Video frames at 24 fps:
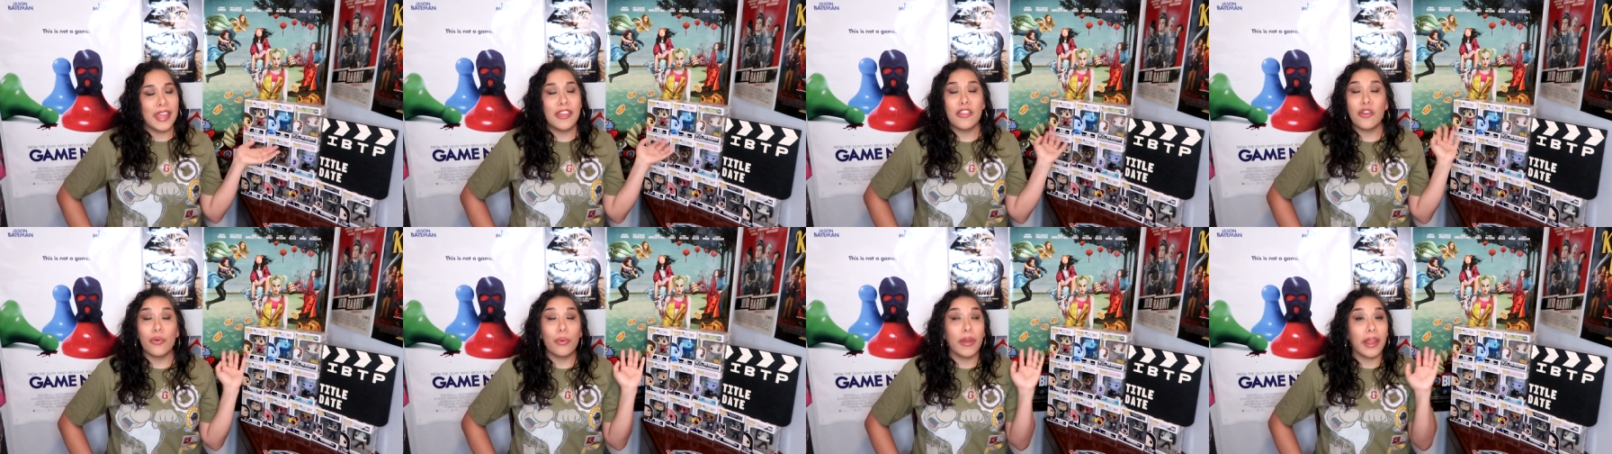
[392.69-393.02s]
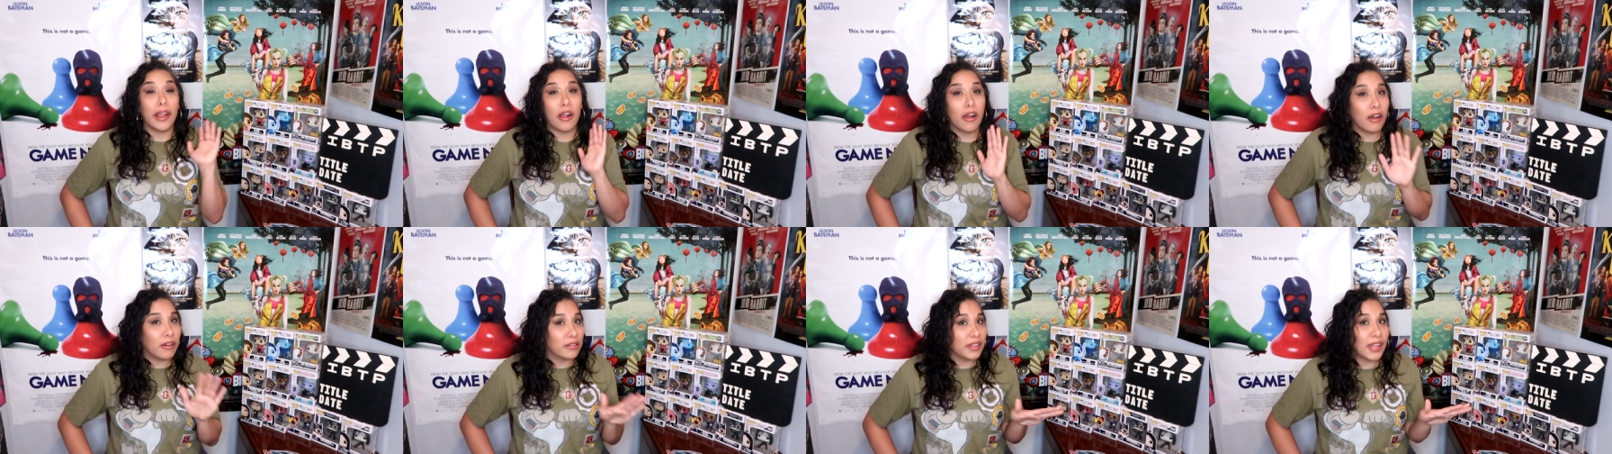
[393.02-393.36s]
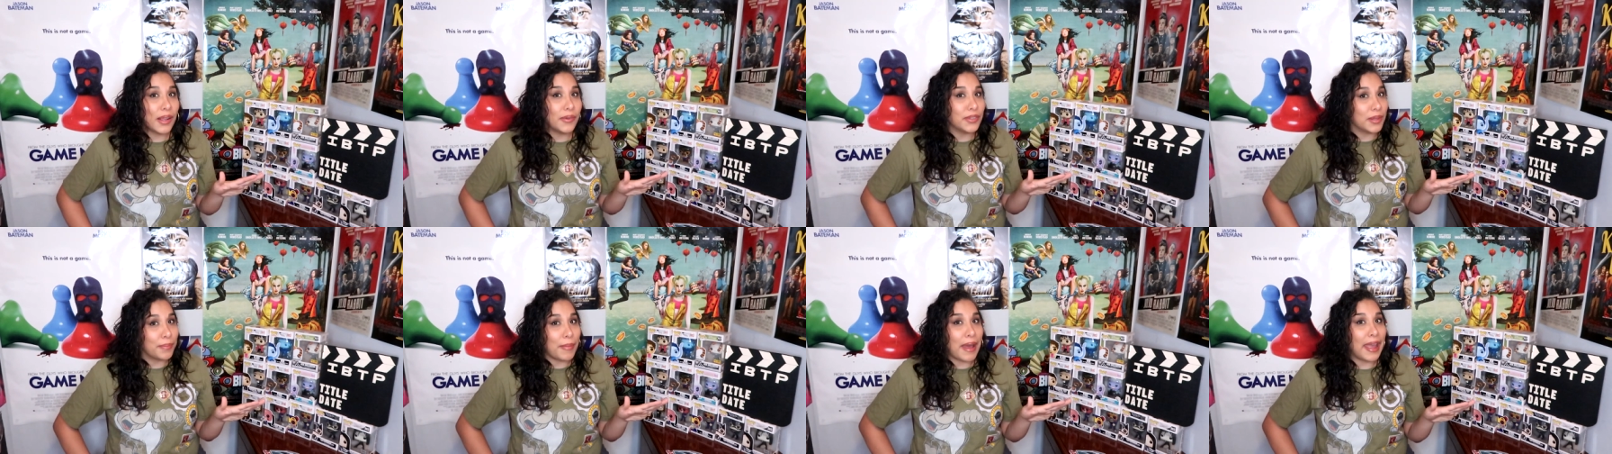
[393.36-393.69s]
Either way it goes,
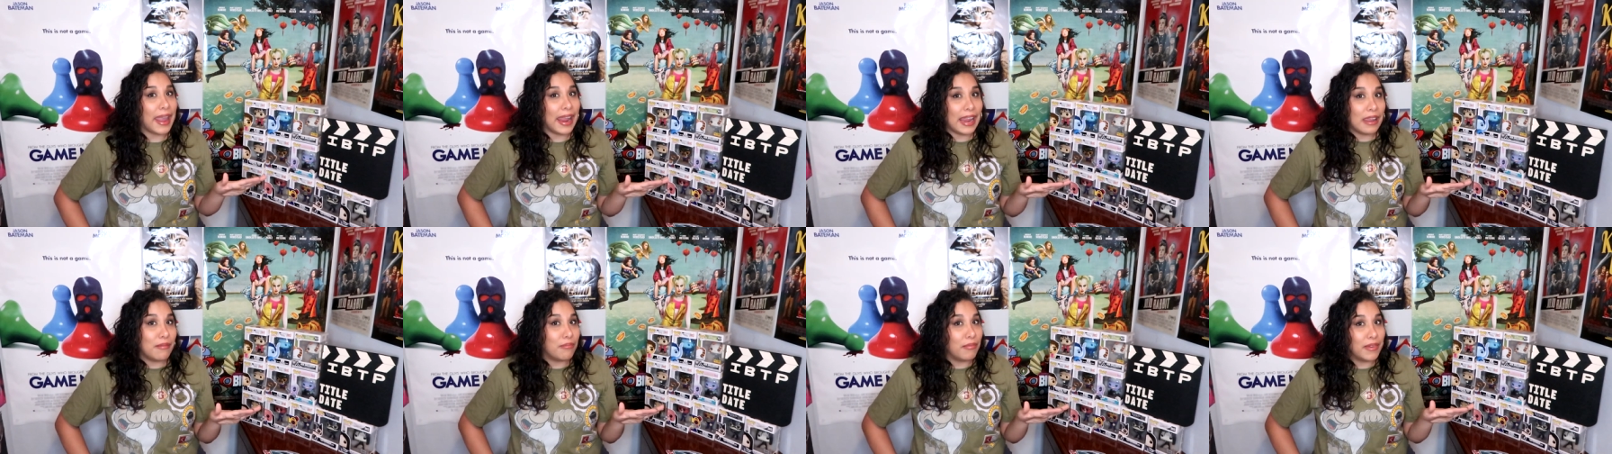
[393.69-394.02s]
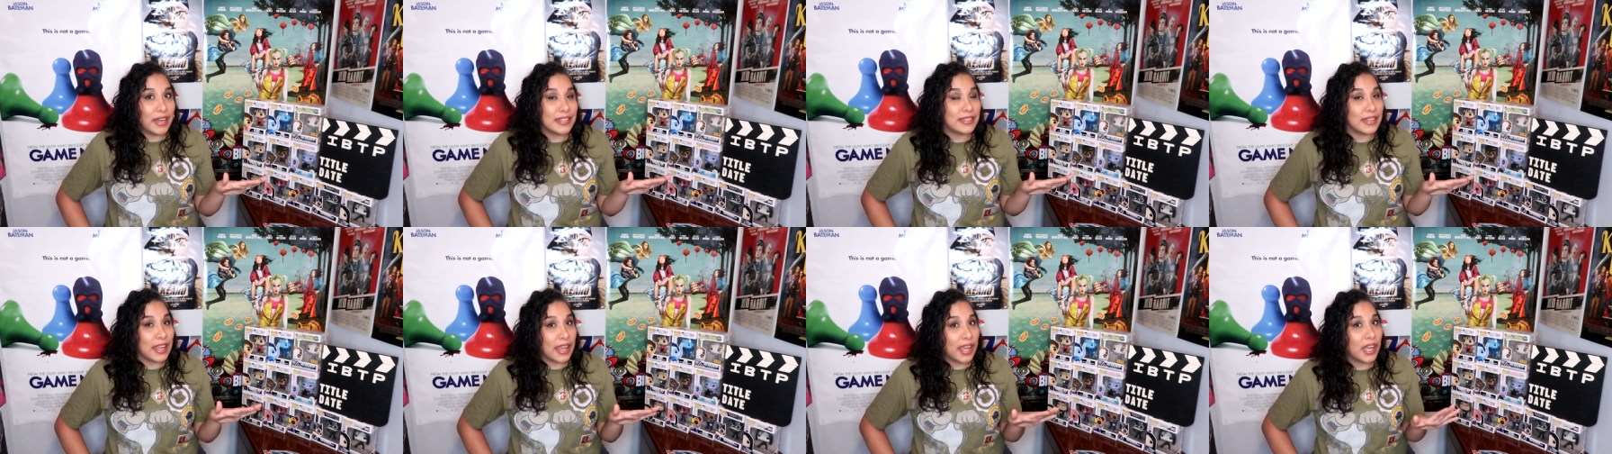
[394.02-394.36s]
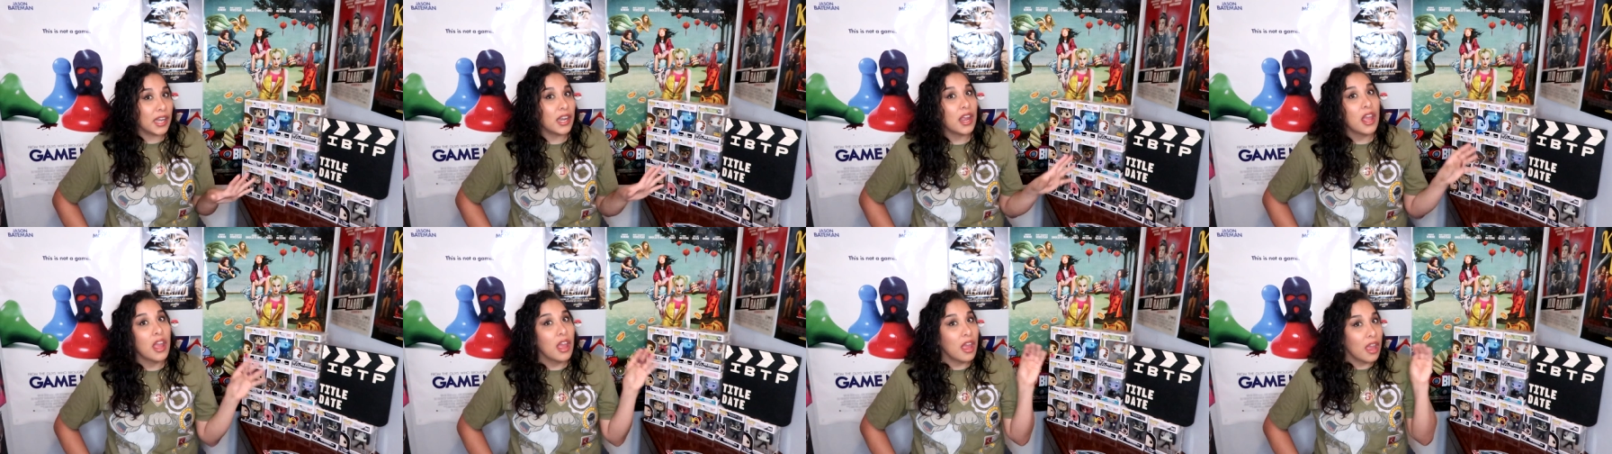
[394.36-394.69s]
it was about eight minutes
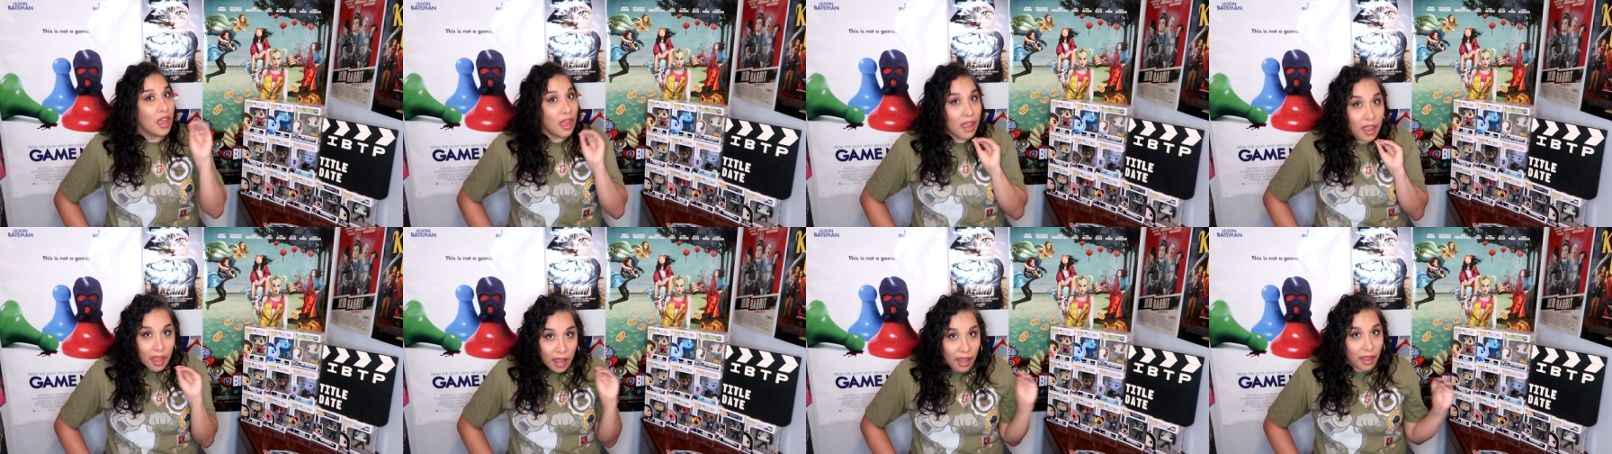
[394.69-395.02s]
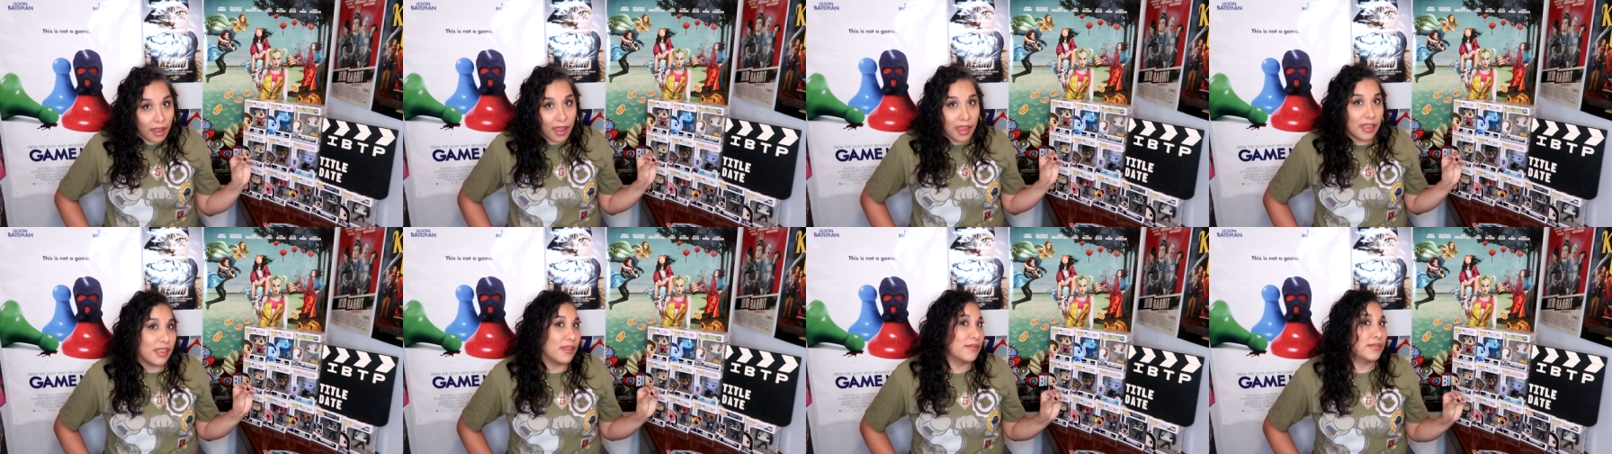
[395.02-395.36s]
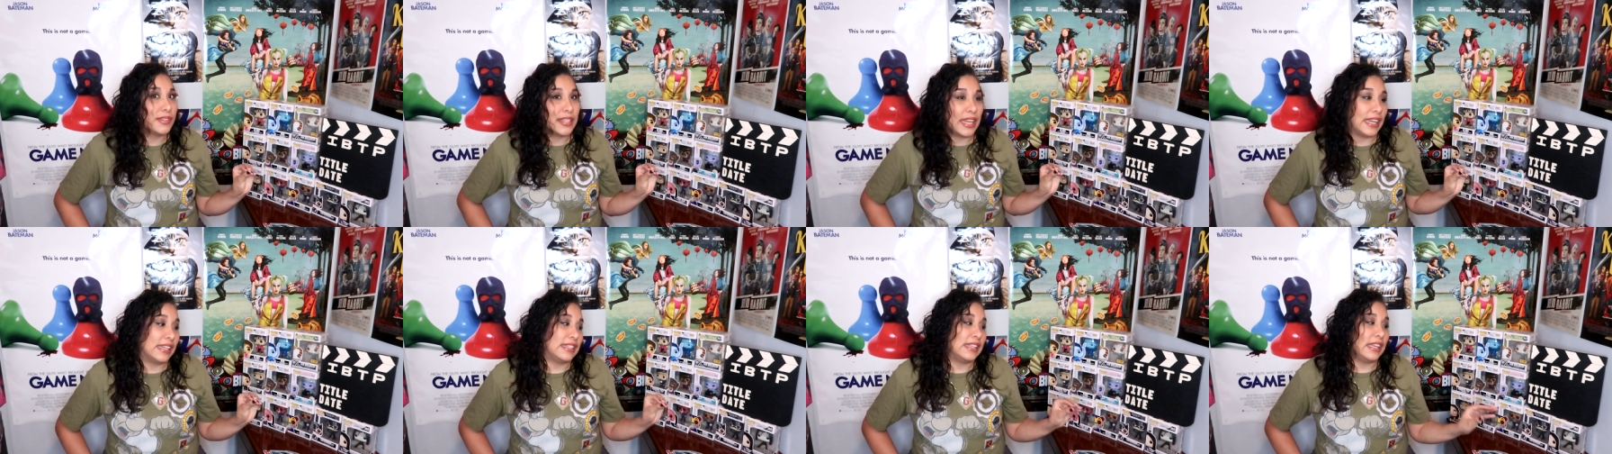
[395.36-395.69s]
in and it
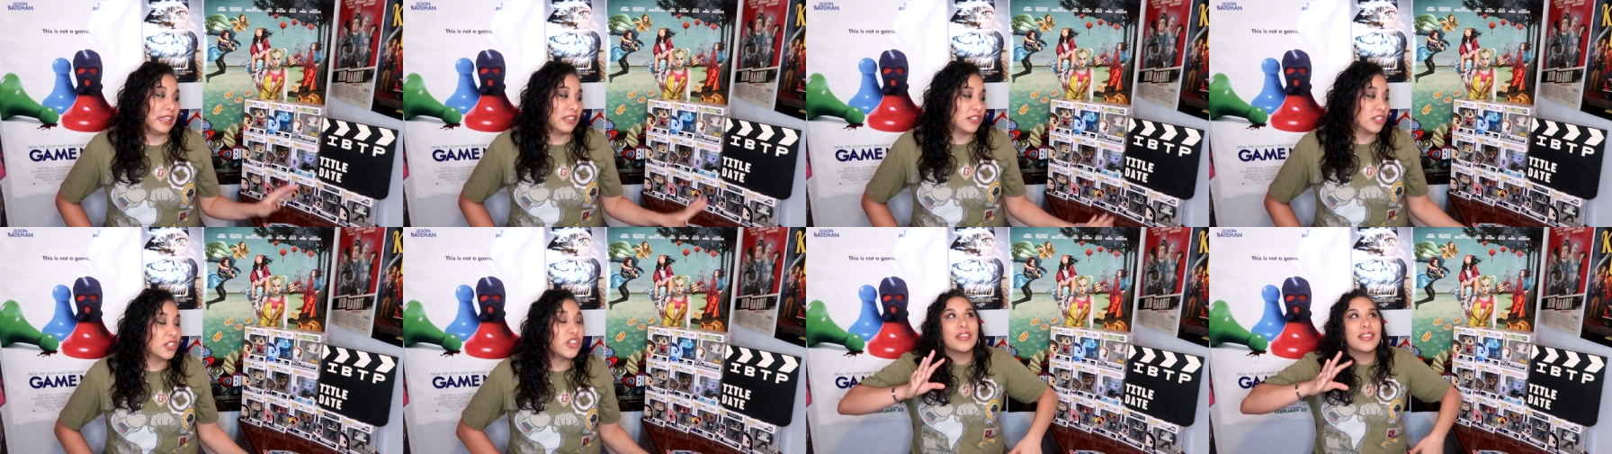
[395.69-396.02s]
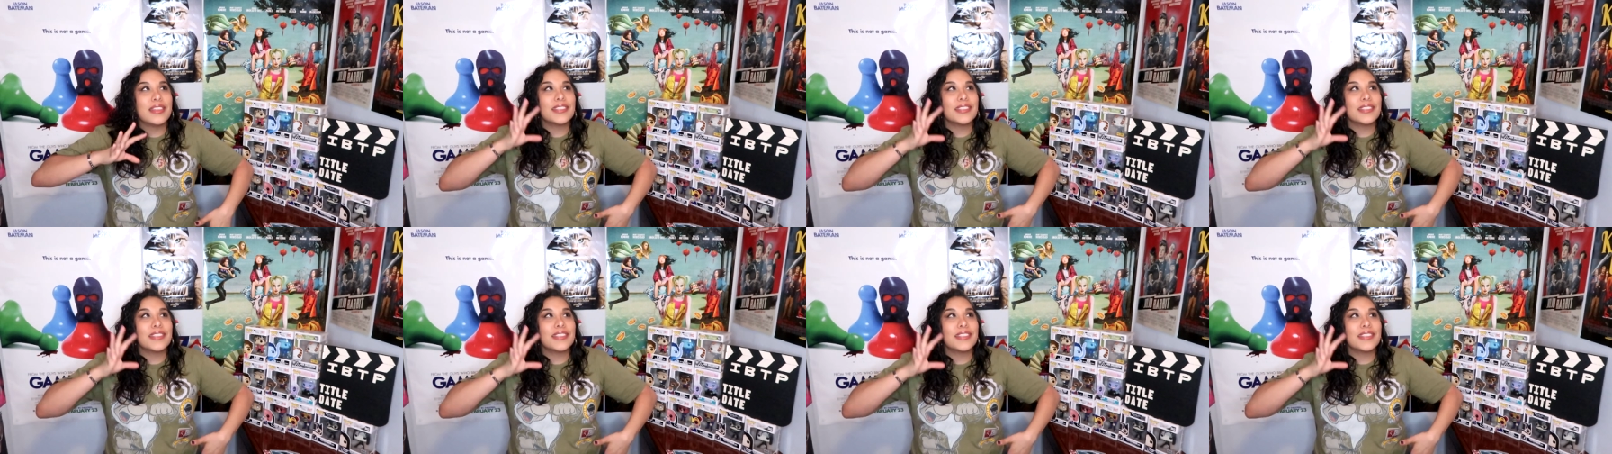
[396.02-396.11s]
was sex scene.